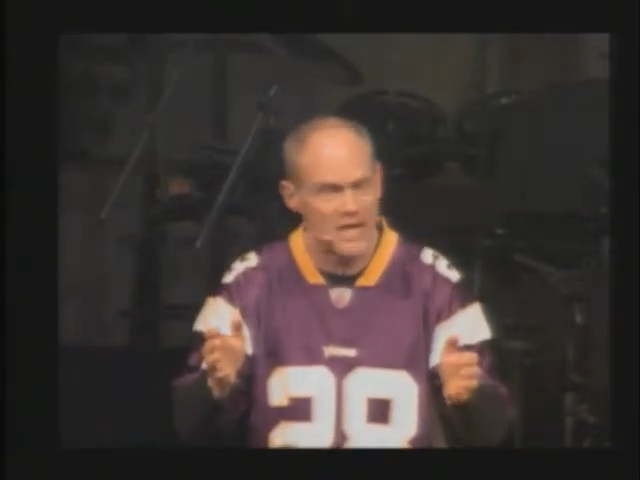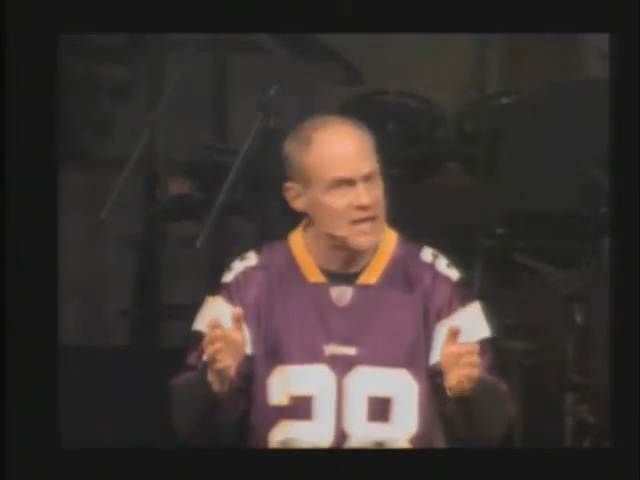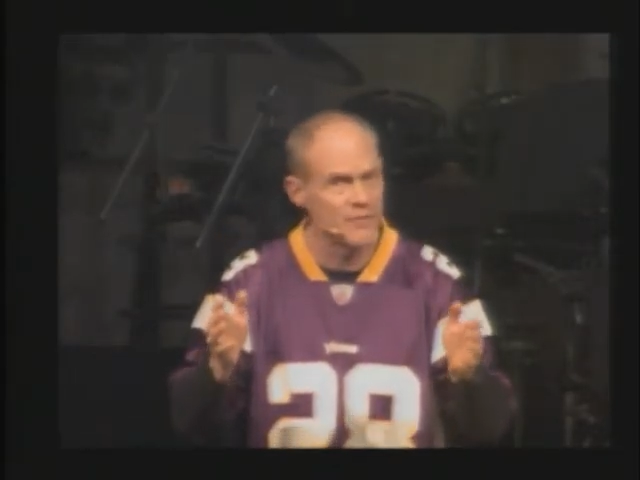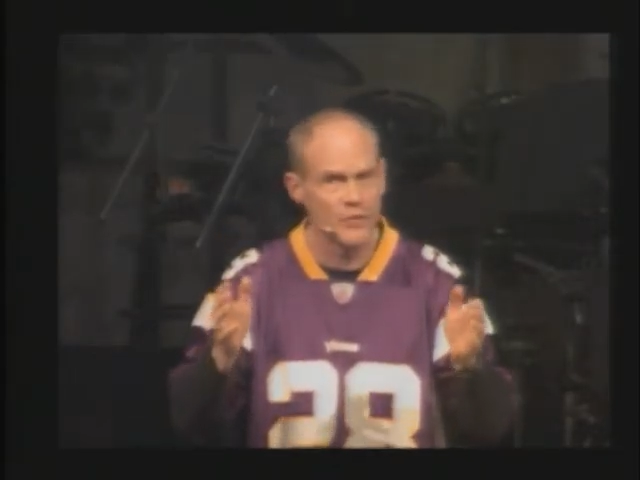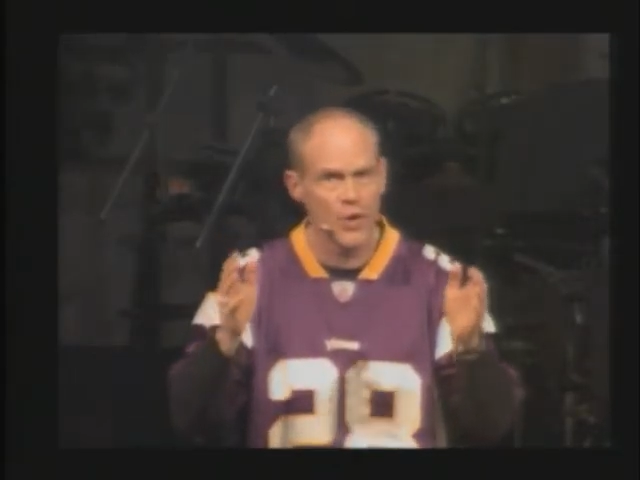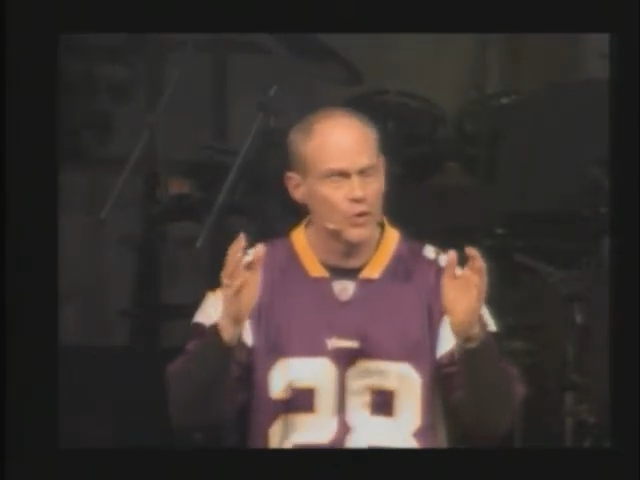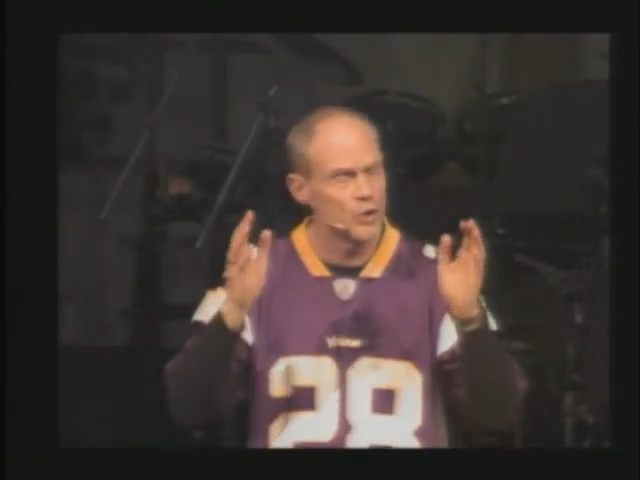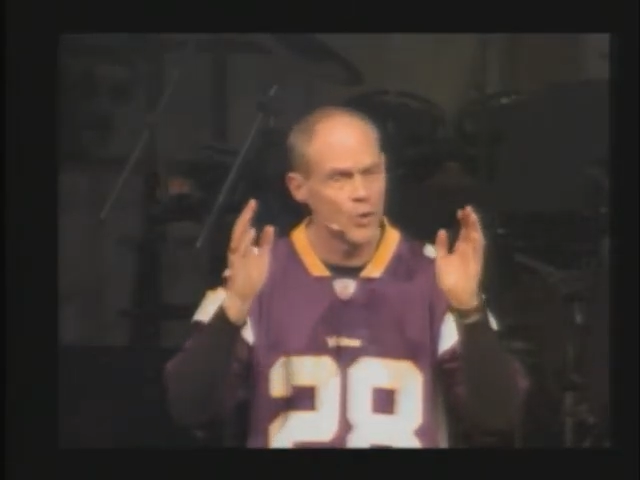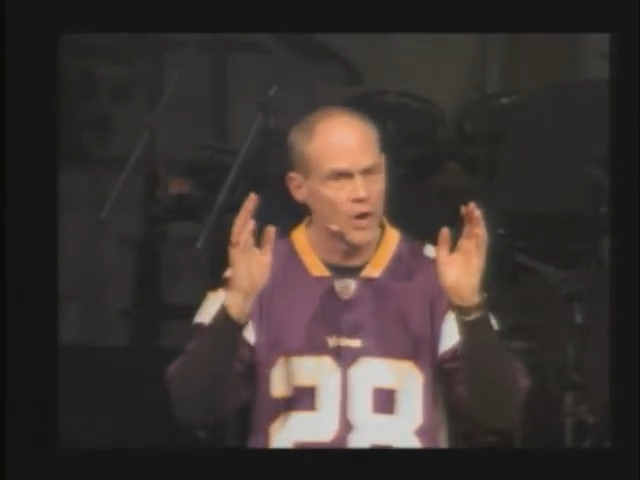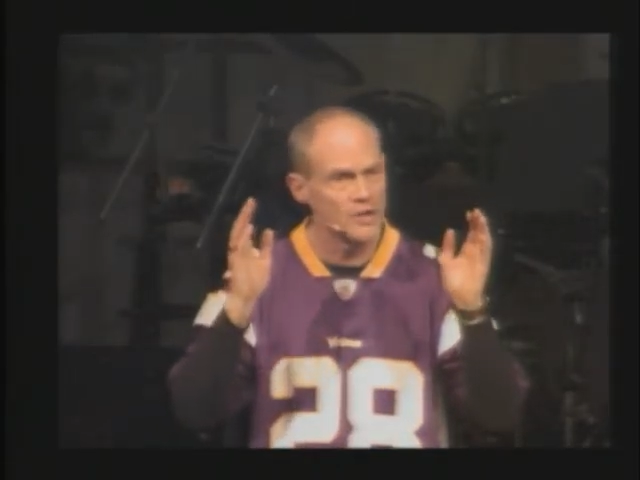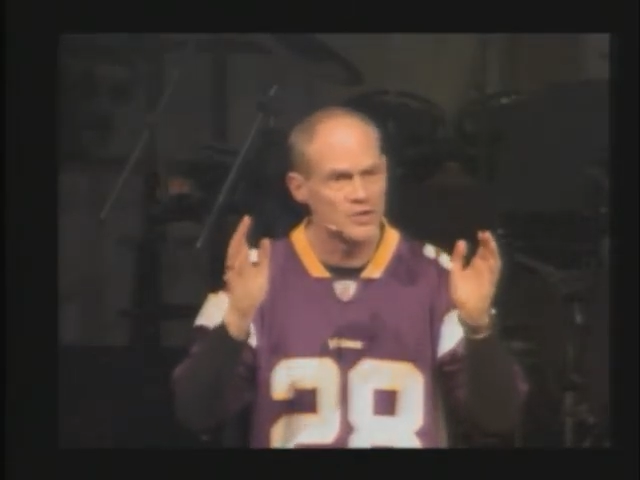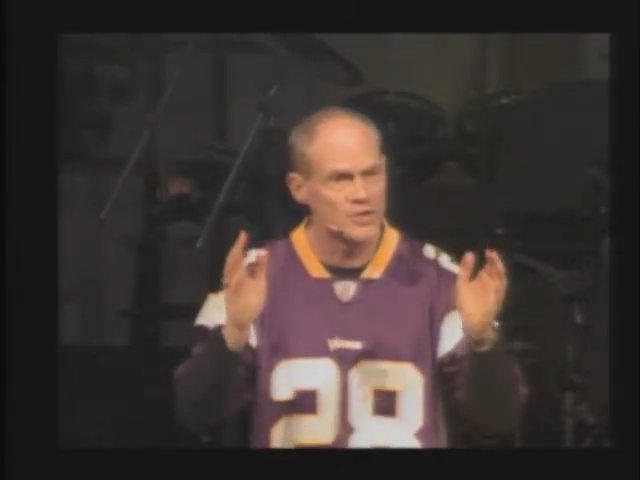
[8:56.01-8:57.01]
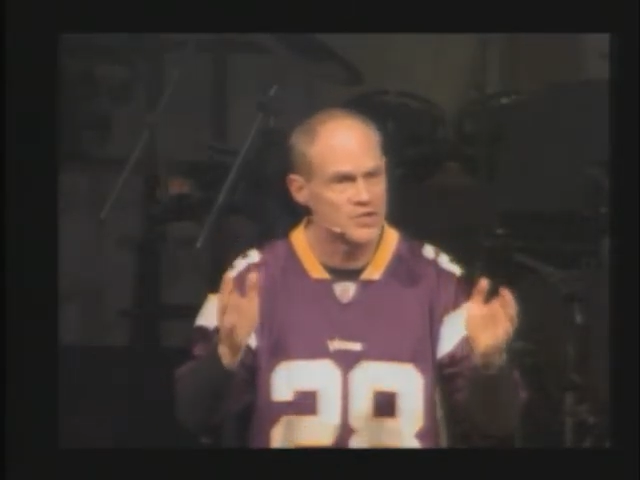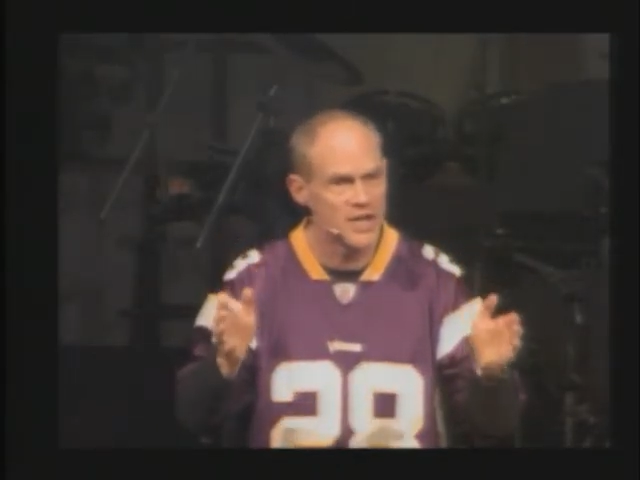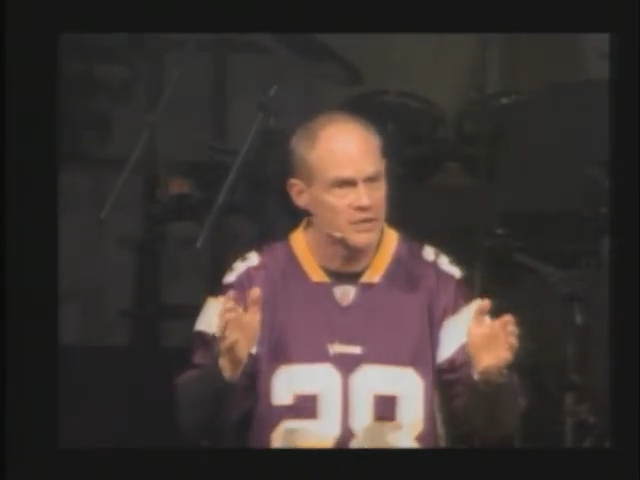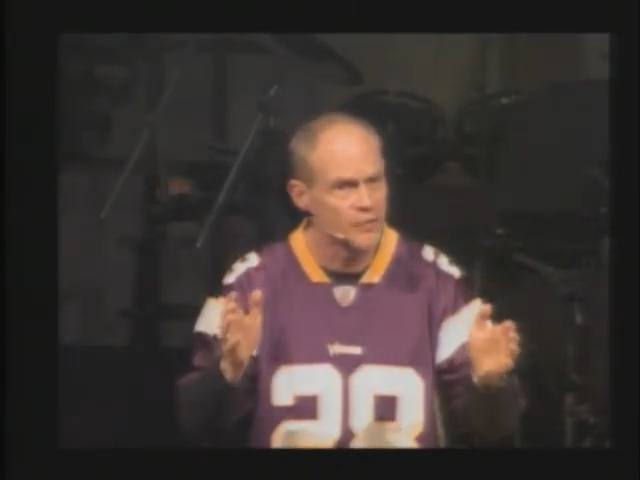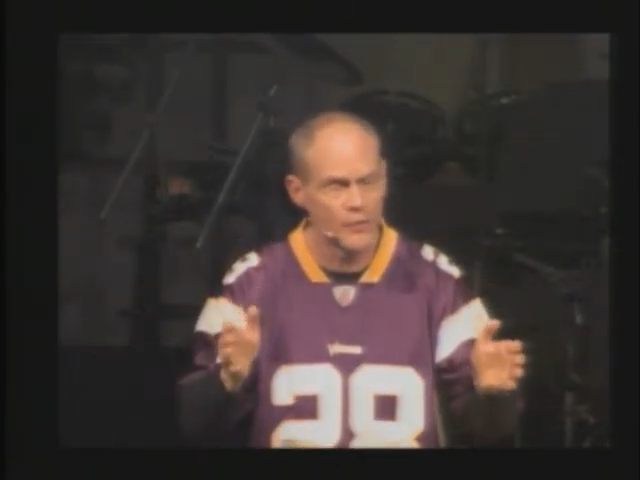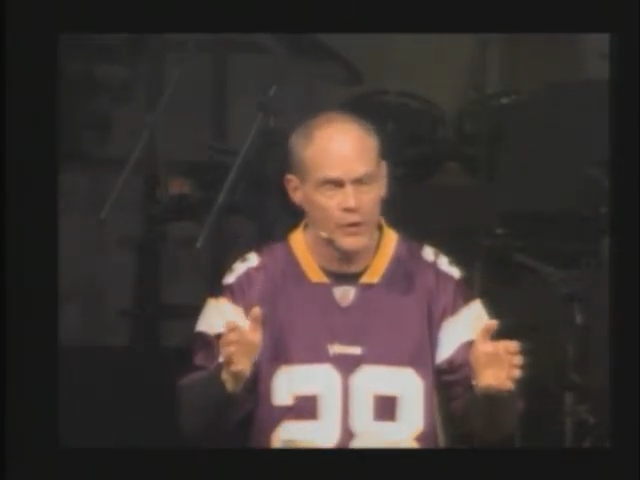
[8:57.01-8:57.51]
even though you are a
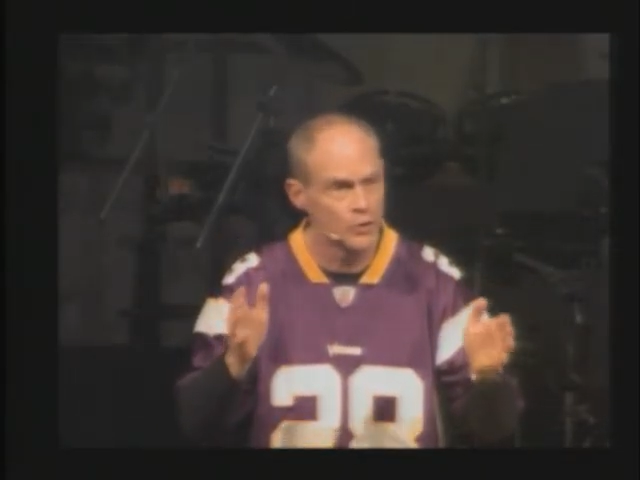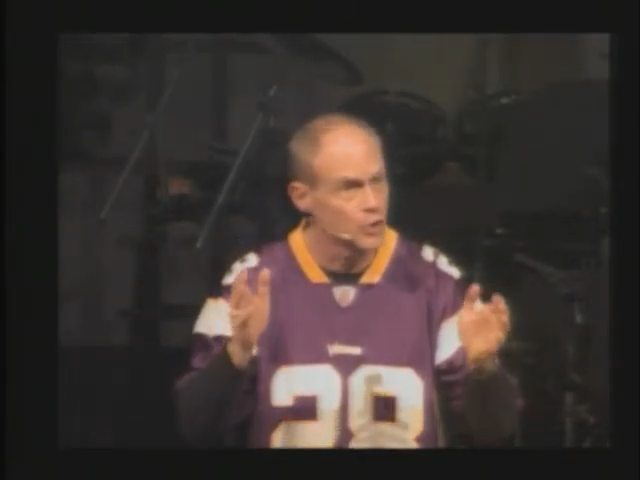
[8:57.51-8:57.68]
sin filled,